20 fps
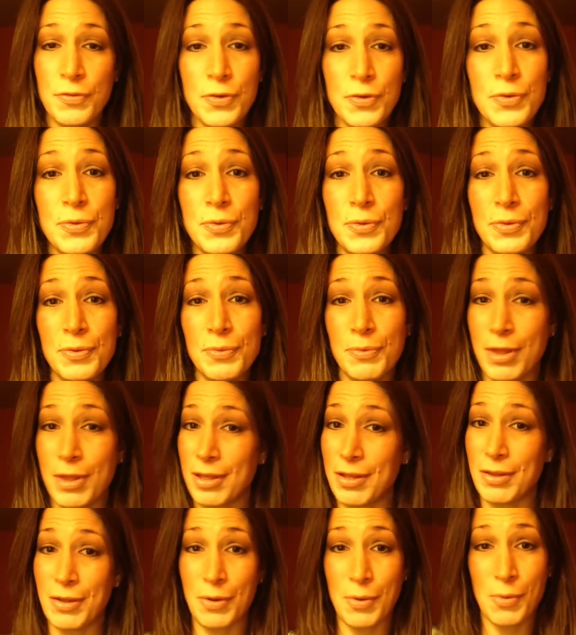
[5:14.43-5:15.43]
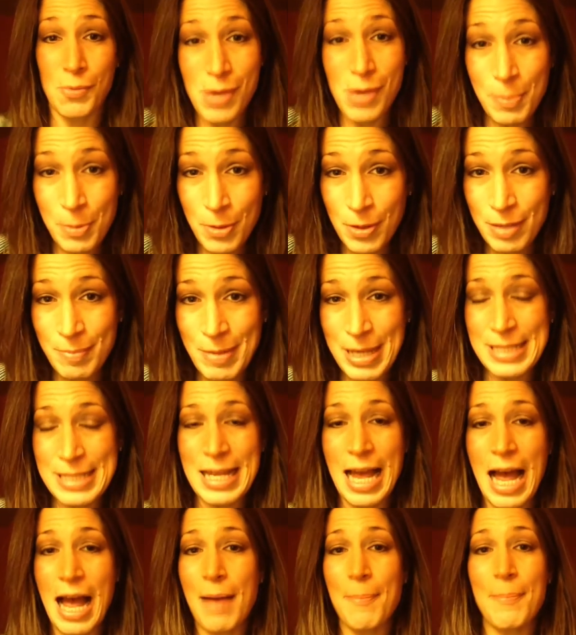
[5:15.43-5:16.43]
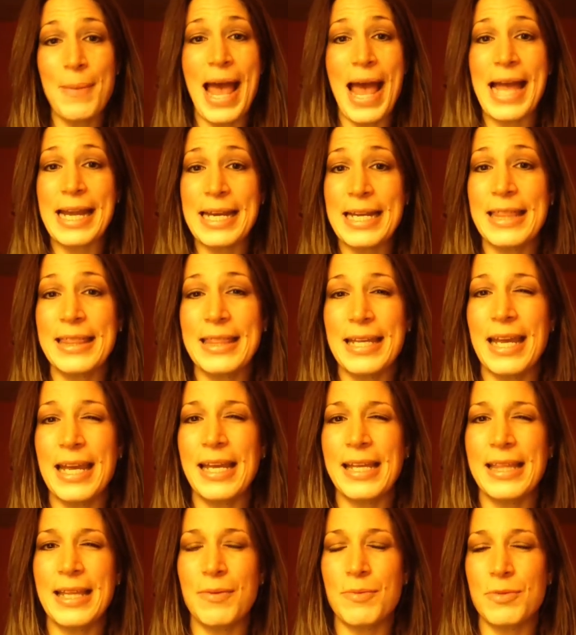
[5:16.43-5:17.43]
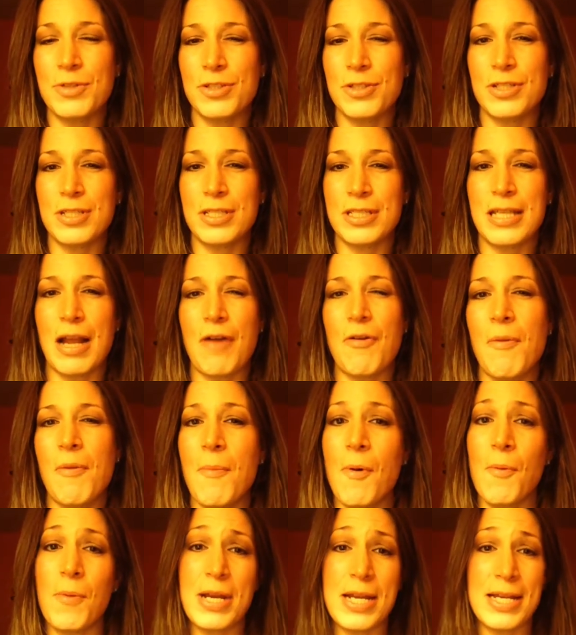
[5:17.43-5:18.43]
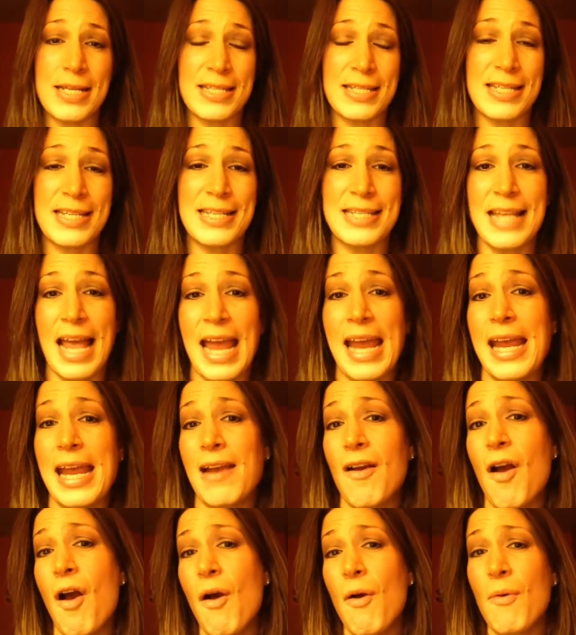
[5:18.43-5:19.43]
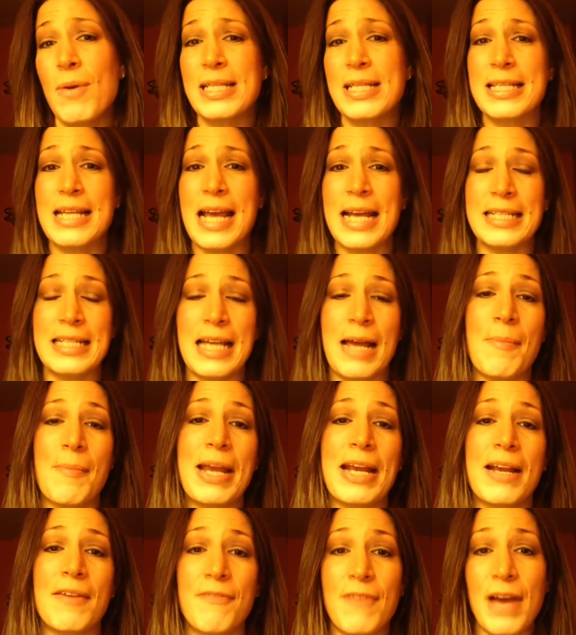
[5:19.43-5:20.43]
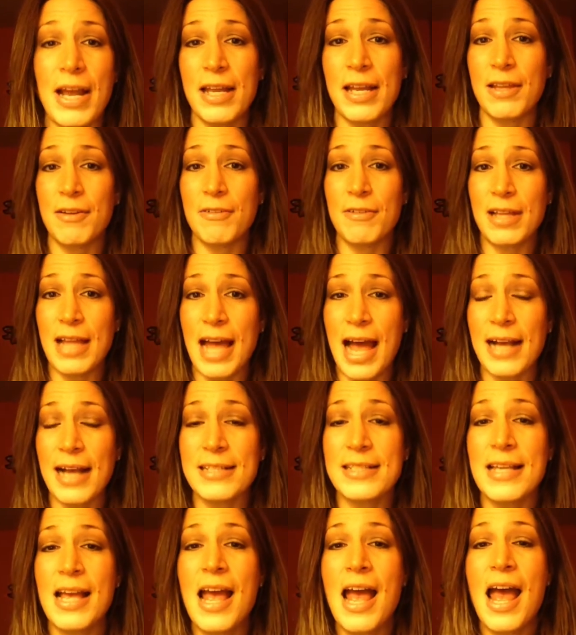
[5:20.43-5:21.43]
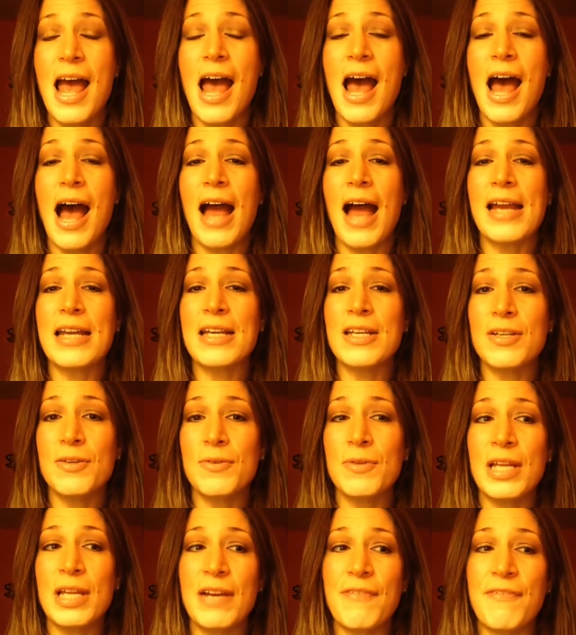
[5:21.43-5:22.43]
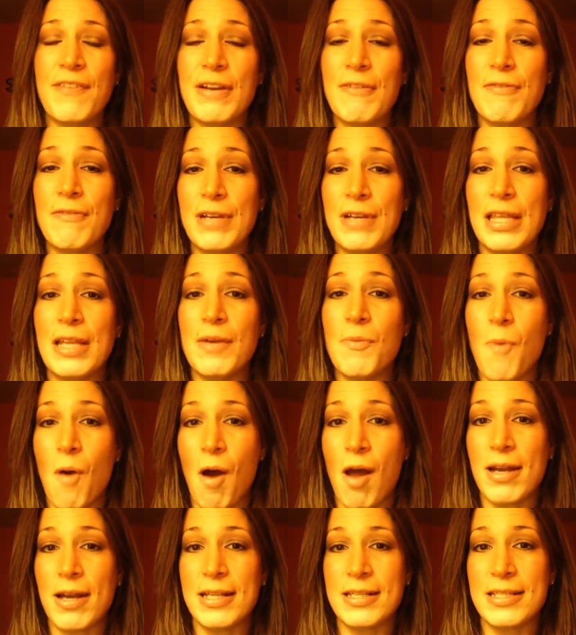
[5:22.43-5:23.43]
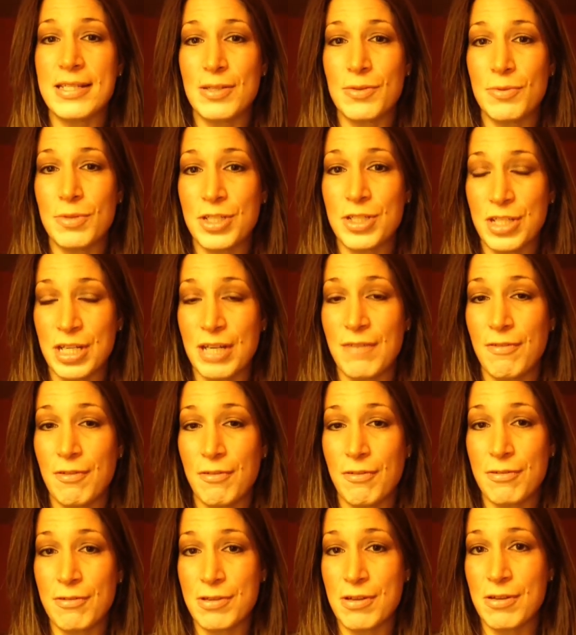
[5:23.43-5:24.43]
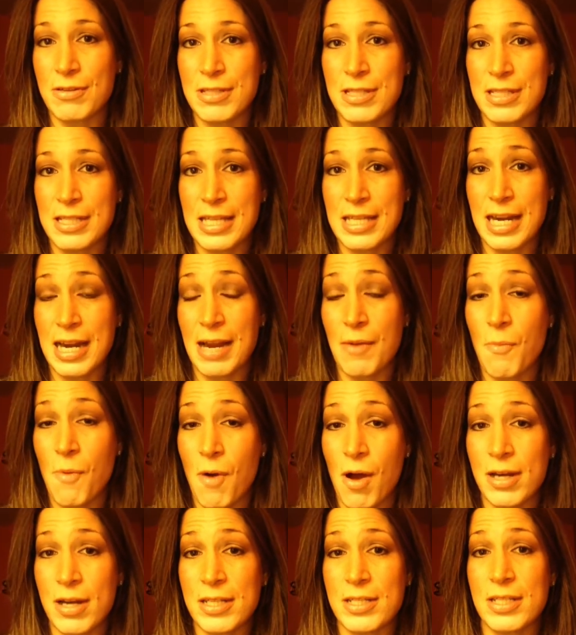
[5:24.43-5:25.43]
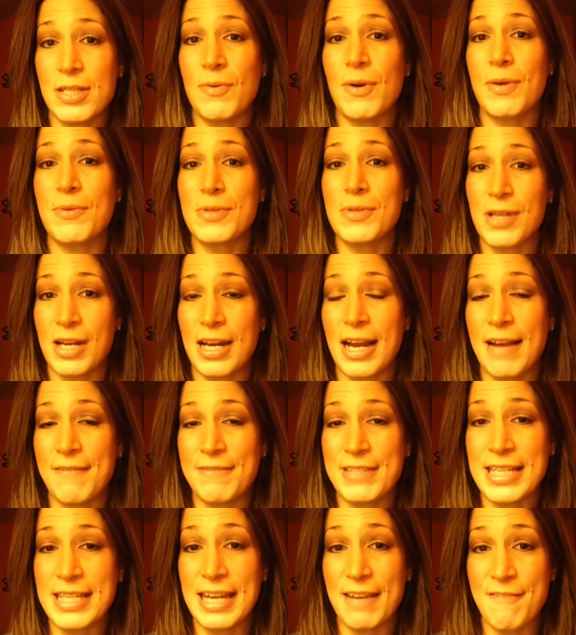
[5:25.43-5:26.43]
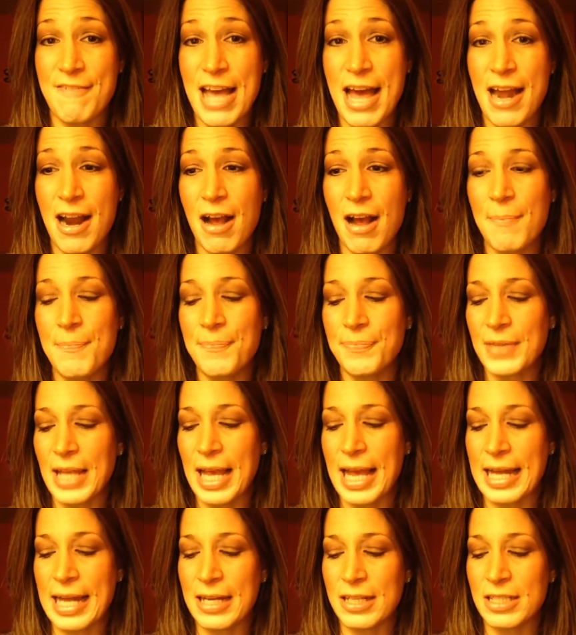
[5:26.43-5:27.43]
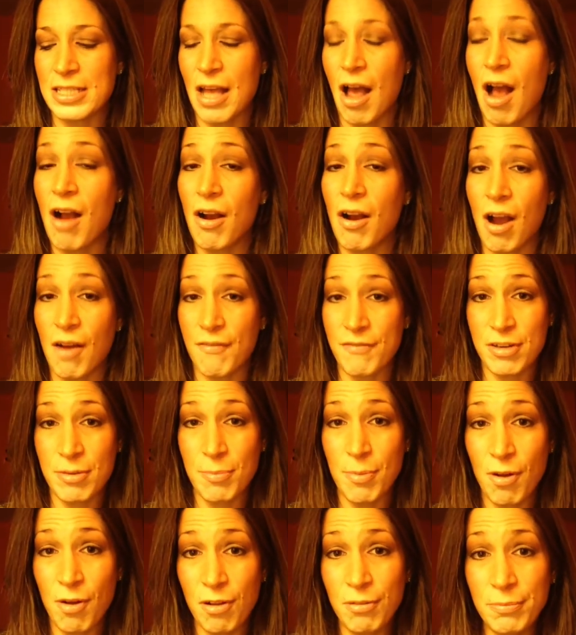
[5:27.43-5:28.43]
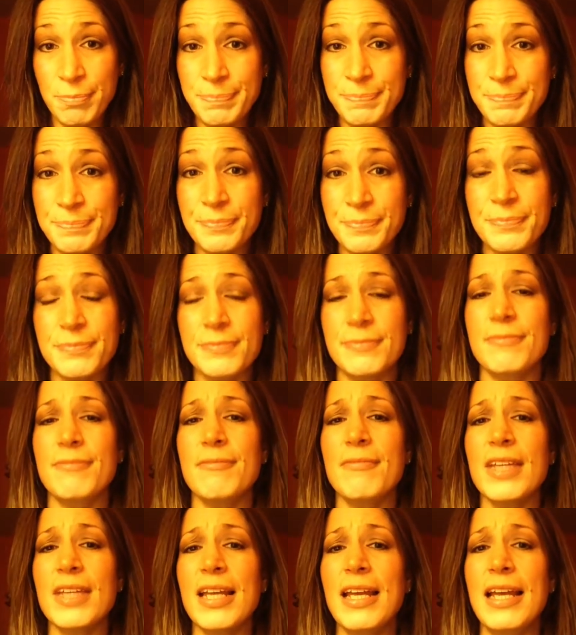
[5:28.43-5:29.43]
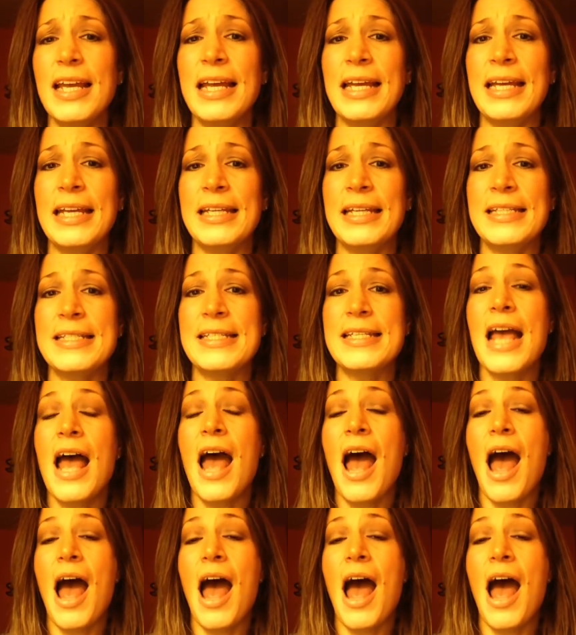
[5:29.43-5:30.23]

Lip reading: fruit with a little whipped cream on top, anything that was just ceremoniously saying, oh, it's nighttime, I can finally relax. I knew that if I really wanted to achieve the results that I wanted to, I was going to have to give that up. And it's uncomfortable. And